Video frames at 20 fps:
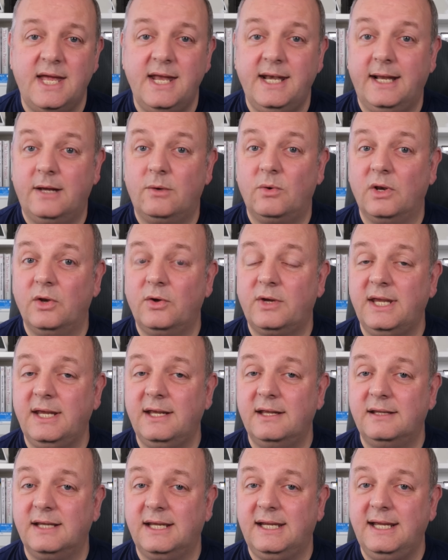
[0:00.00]
Now,
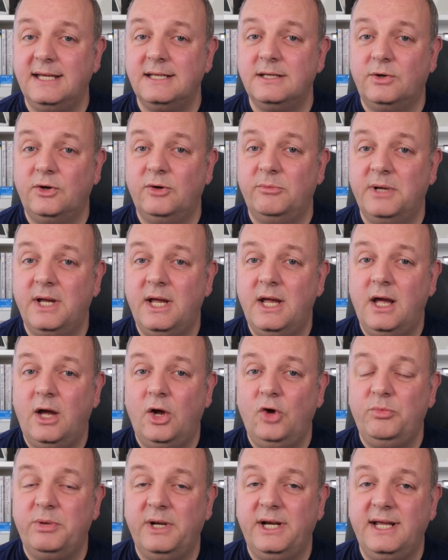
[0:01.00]
looking at the GitHub
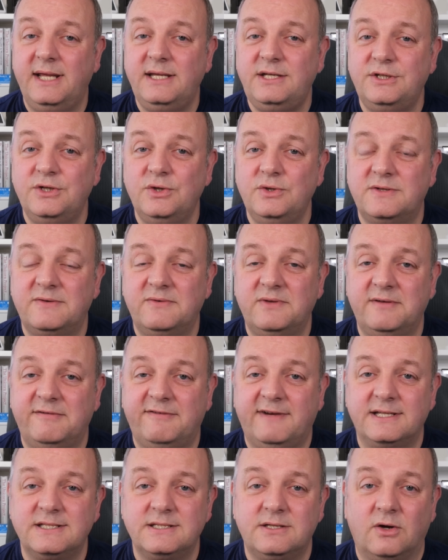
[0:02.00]
open issues for the
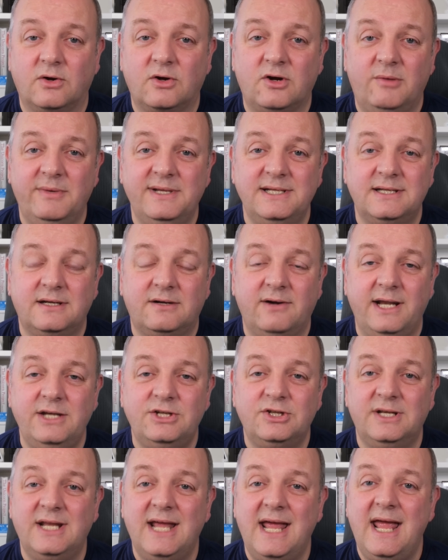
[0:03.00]
fast.com
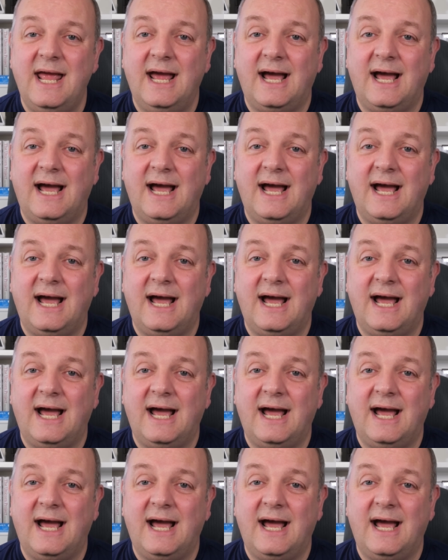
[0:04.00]
integration,